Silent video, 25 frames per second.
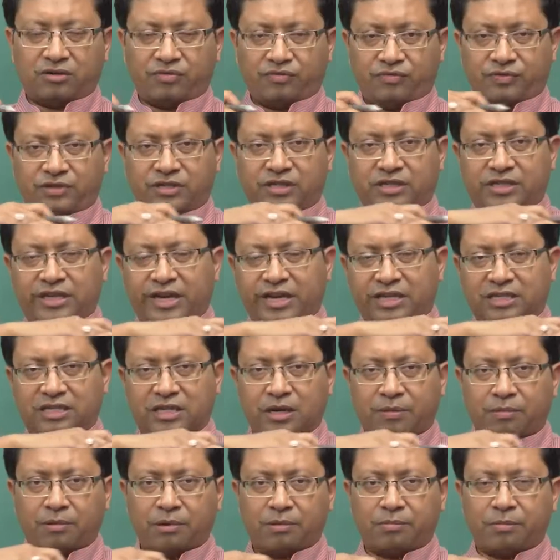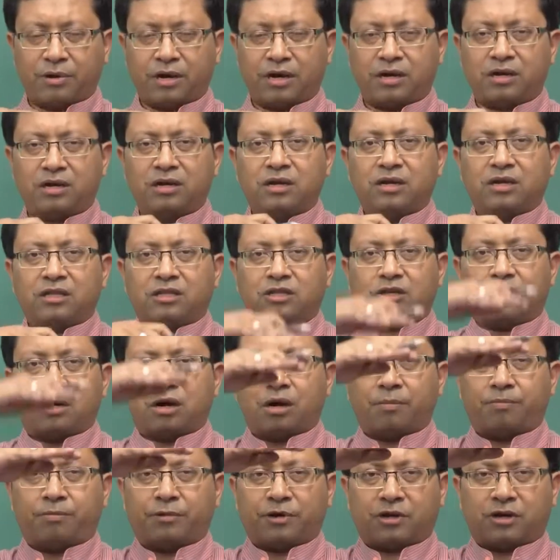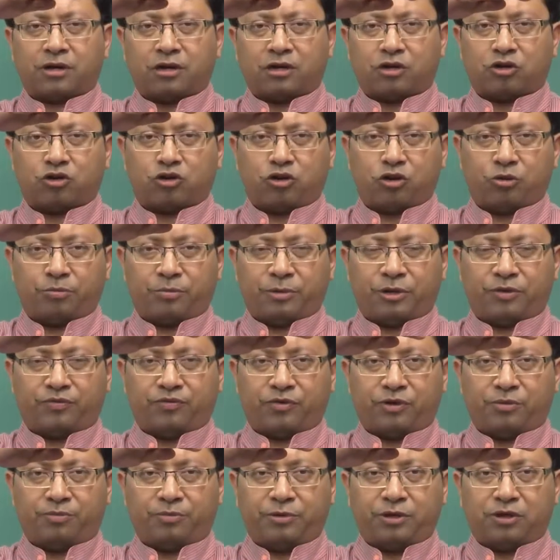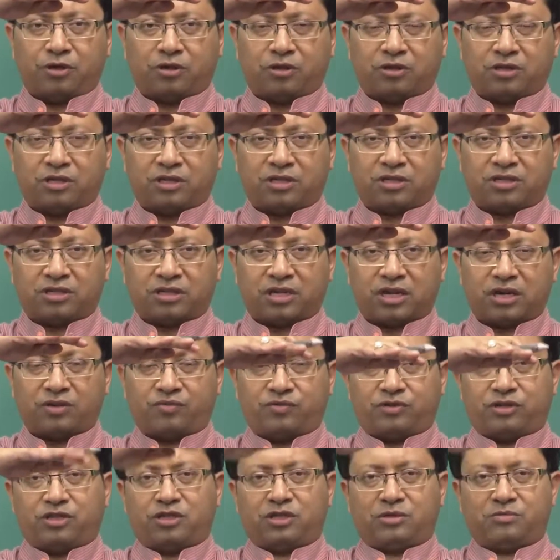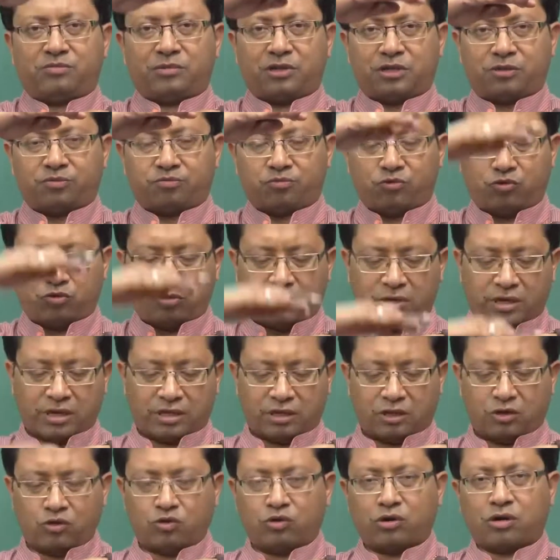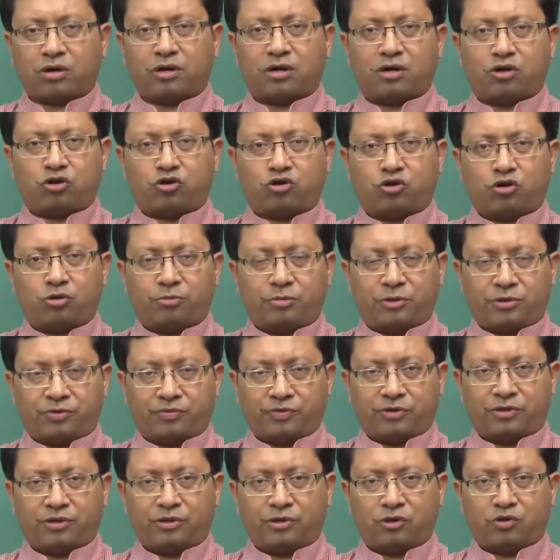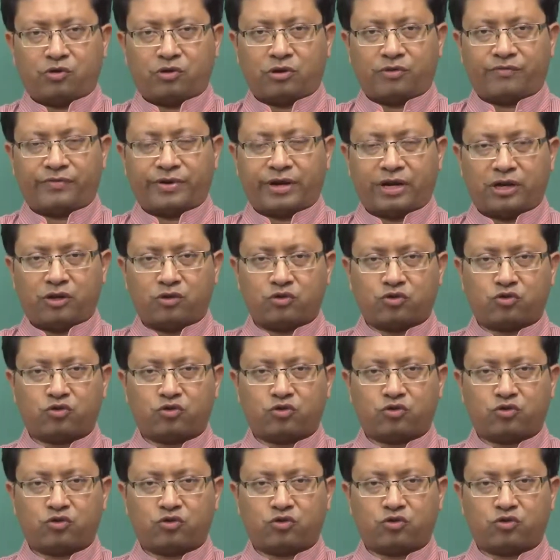which is x double bar, the upper control limit will be on this side, which is much more, and the lower control limit with the lower value.